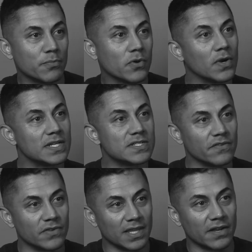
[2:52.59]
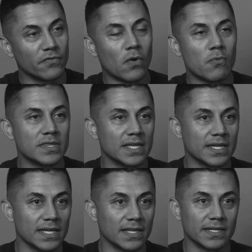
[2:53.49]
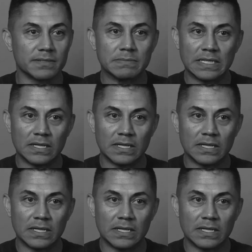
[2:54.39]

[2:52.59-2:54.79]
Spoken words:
progressive and, like, forward-thinking, like,